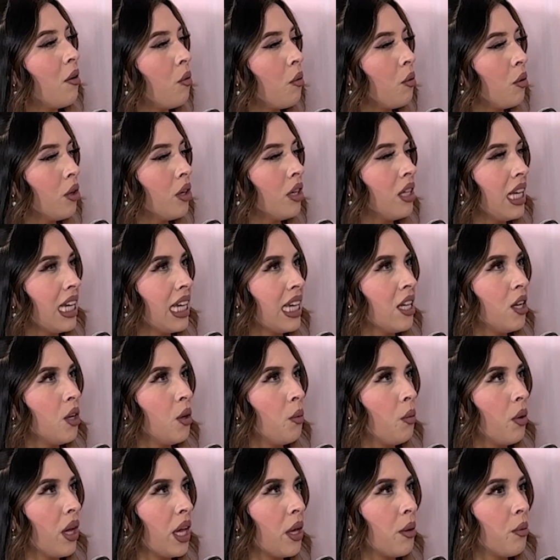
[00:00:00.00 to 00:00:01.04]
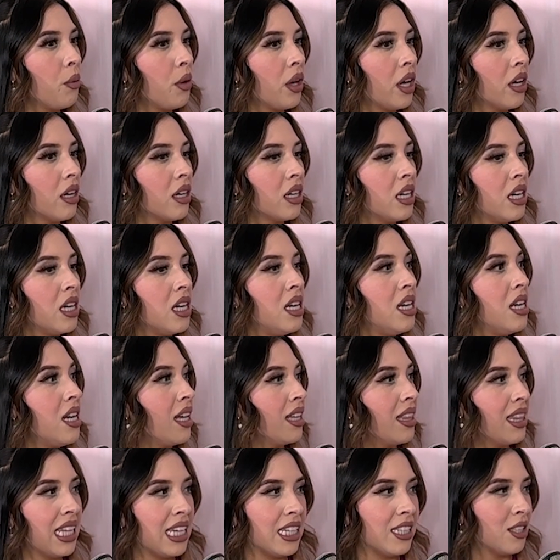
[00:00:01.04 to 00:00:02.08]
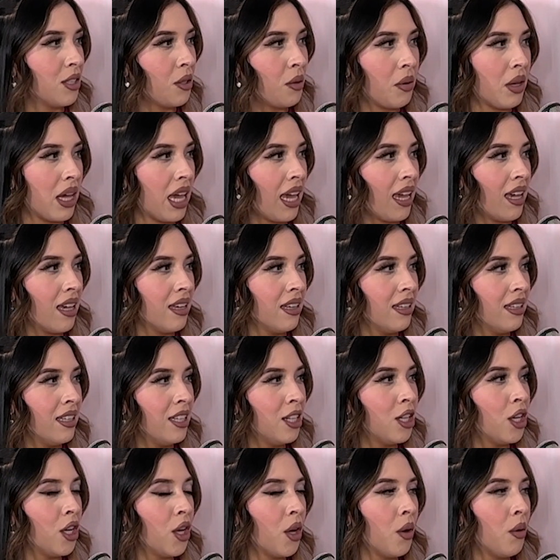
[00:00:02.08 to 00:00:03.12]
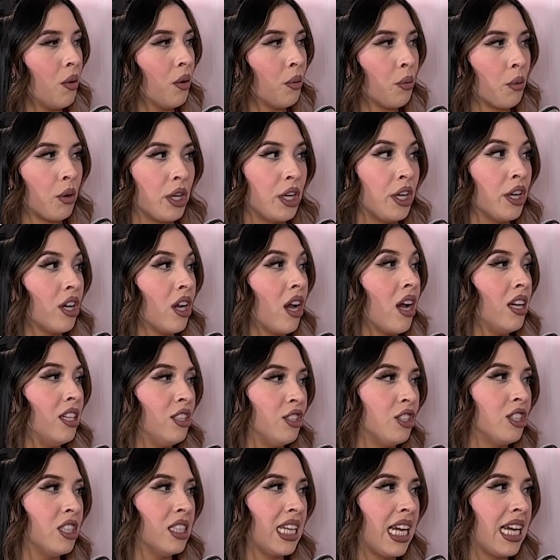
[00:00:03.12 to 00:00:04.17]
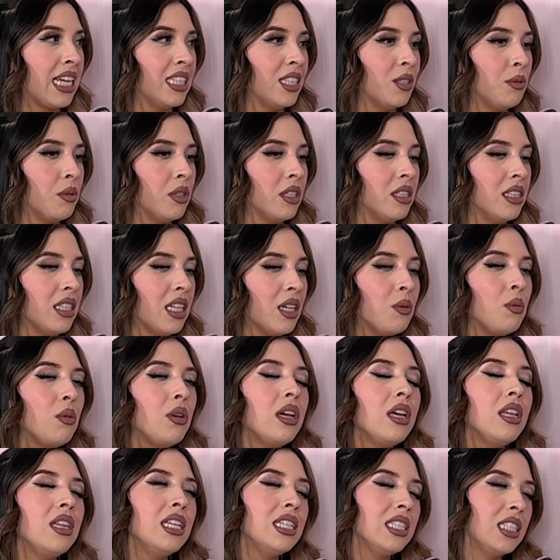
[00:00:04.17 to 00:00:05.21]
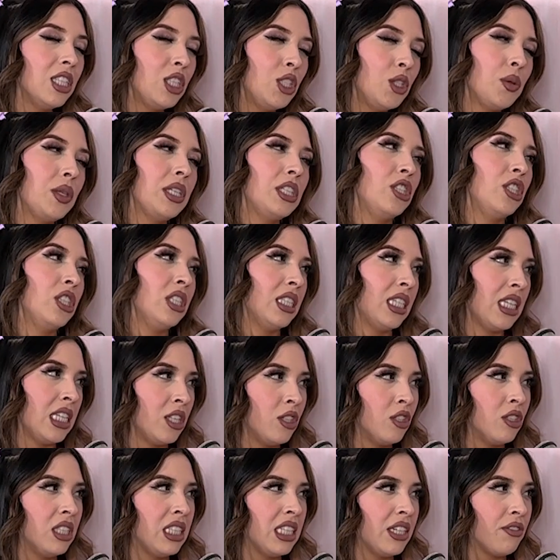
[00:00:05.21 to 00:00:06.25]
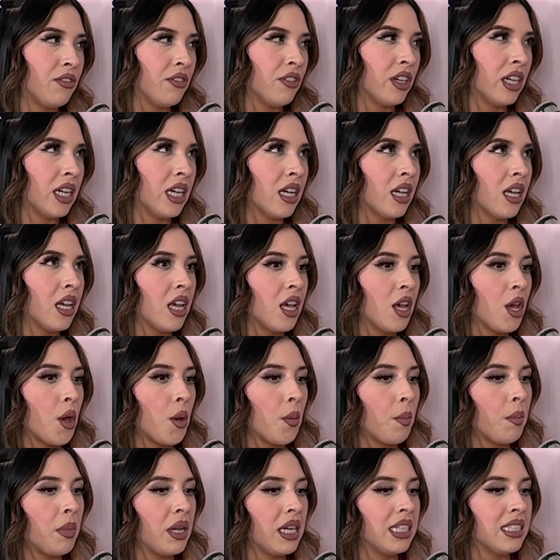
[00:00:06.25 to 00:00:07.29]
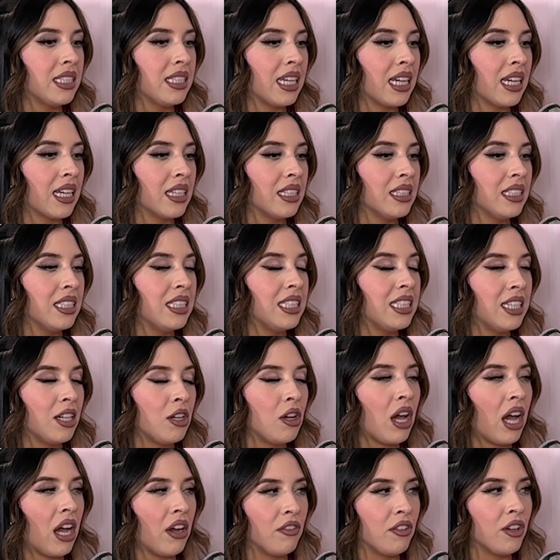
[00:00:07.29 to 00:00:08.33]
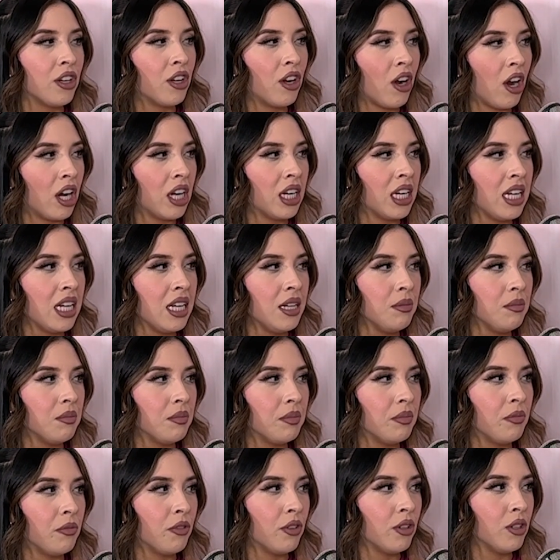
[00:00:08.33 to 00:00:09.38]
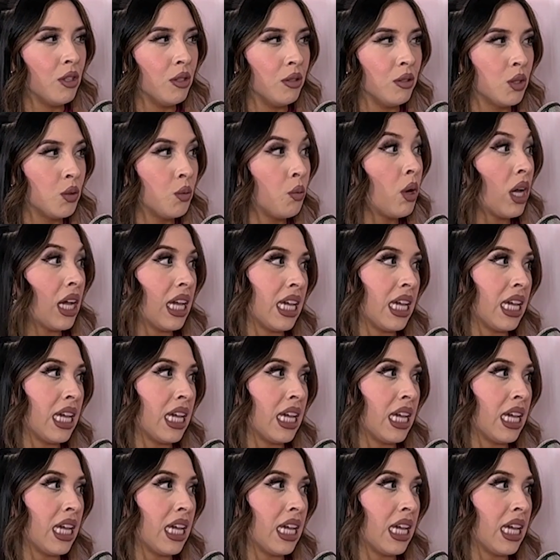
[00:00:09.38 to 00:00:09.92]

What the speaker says: Or like in a way where nothing's okay, or where you're not understanding where it's like, well, the situation's a little different, but it's like still have your guard up for those what